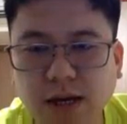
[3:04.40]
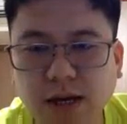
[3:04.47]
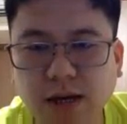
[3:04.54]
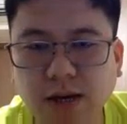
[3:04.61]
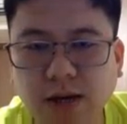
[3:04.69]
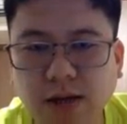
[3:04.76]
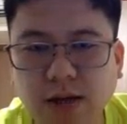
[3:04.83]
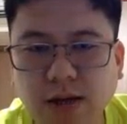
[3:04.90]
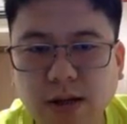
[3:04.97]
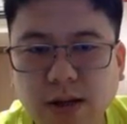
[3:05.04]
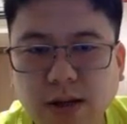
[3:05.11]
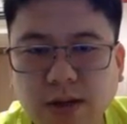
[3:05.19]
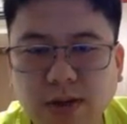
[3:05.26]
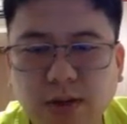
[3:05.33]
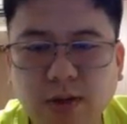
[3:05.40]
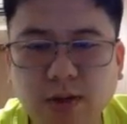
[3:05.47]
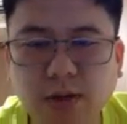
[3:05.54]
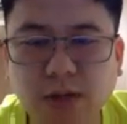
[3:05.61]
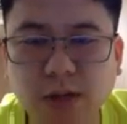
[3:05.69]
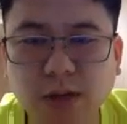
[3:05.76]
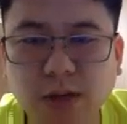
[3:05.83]
here.
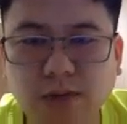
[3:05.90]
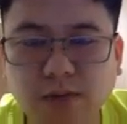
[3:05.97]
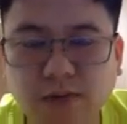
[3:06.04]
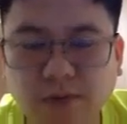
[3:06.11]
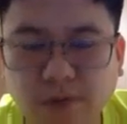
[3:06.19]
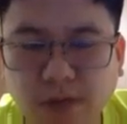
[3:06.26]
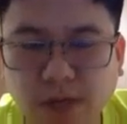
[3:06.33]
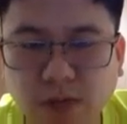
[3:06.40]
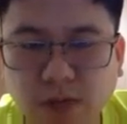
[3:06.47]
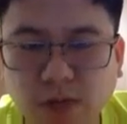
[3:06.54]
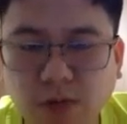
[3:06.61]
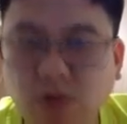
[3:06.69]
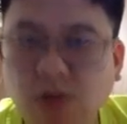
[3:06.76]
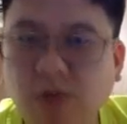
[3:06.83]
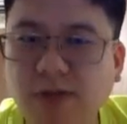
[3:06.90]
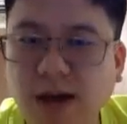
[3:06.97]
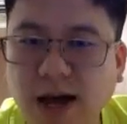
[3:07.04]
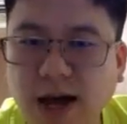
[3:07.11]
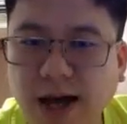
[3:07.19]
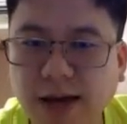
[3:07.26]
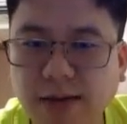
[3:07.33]
So first we don't have the
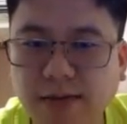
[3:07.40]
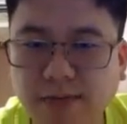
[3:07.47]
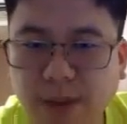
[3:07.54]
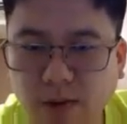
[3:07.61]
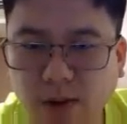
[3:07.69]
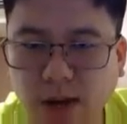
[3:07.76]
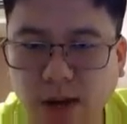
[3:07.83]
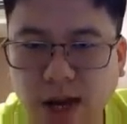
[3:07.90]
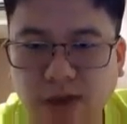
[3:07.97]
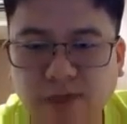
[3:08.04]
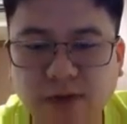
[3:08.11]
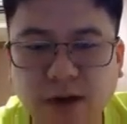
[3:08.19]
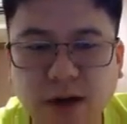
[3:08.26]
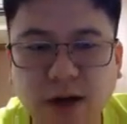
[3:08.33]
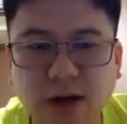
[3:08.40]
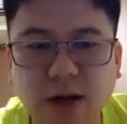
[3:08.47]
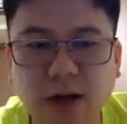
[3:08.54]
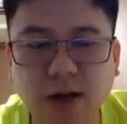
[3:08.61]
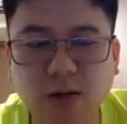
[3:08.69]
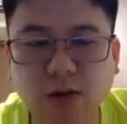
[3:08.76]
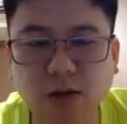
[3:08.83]
height, but we have the
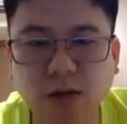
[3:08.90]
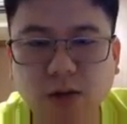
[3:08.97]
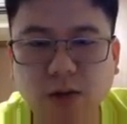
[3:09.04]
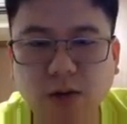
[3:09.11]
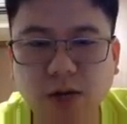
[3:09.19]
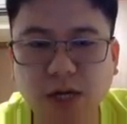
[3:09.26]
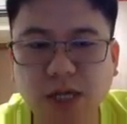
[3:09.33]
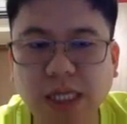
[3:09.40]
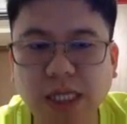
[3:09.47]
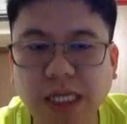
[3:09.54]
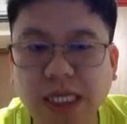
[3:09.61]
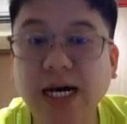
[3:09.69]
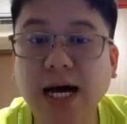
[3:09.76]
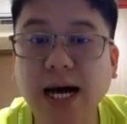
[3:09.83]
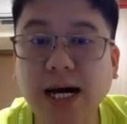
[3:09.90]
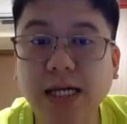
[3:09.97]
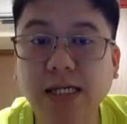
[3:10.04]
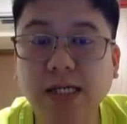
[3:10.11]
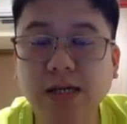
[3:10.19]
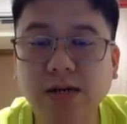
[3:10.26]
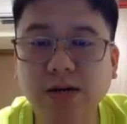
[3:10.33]
water body near
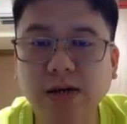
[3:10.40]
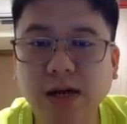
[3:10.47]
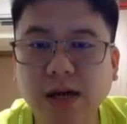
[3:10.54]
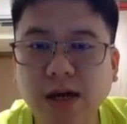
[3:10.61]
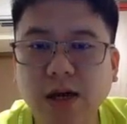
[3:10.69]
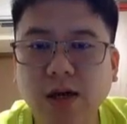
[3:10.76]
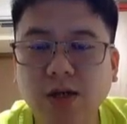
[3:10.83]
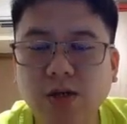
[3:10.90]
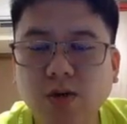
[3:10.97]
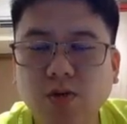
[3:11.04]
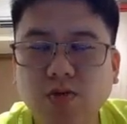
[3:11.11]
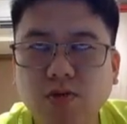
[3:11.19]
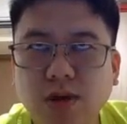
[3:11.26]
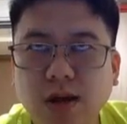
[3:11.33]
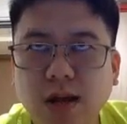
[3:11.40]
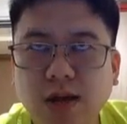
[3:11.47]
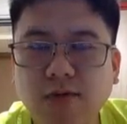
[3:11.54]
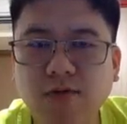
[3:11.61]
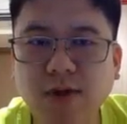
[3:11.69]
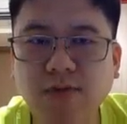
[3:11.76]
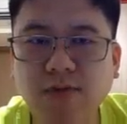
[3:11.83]
us. Okay, so
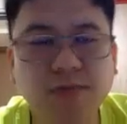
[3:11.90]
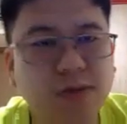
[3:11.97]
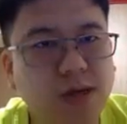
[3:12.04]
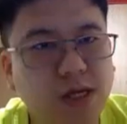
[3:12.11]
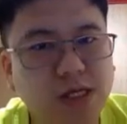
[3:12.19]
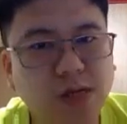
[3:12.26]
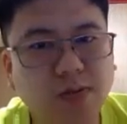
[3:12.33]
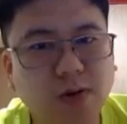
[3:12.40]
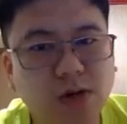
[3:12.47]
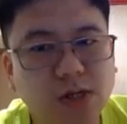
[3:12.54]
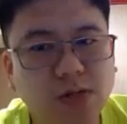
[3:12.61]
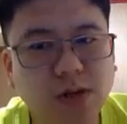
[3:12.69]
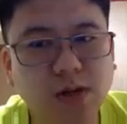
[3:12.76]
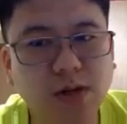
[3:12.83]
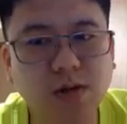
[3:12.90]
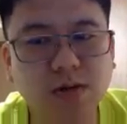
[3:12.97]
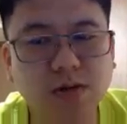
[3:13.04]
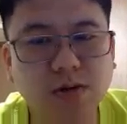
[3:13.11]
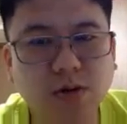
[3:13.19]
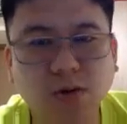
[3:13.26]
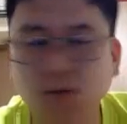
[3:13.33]
relief rain, is it possible?
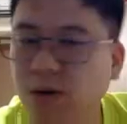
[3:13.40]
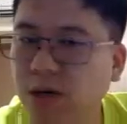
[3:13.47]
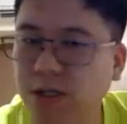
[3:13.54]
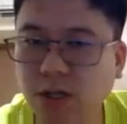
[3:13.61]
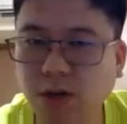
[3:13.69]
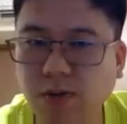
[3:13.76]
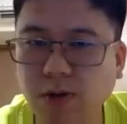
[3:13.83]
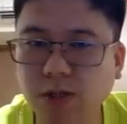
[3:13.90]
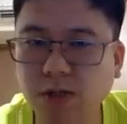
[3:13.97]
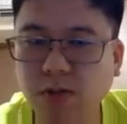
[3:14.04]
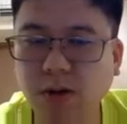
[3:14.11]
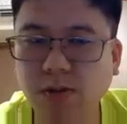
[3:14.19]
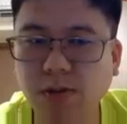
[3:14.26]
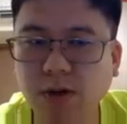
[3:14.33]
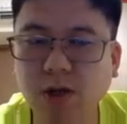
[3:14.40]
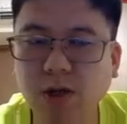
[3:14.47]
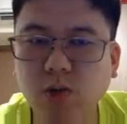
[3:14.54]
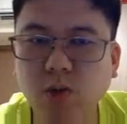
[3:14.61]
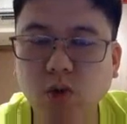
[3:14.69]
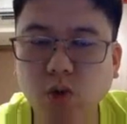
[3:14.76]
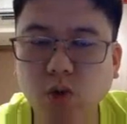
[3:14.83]
No, it's not possible
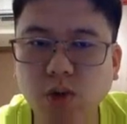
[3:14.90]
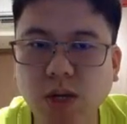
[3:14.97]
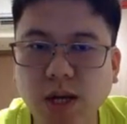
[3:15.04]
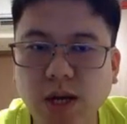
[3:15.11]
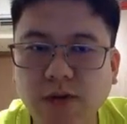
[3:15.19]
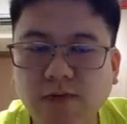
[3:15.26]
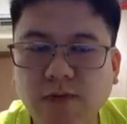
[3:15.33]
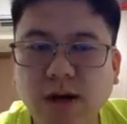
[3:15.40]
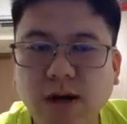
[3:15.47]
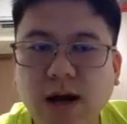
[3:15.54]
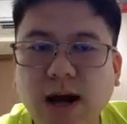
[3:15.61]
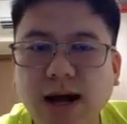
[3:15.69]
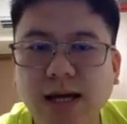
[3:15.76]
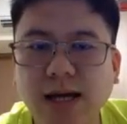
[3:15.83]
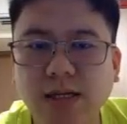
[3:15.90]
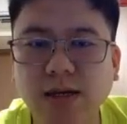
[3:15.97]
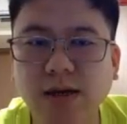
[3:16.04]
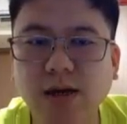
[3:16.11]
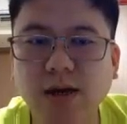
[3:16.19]
because we don't have the height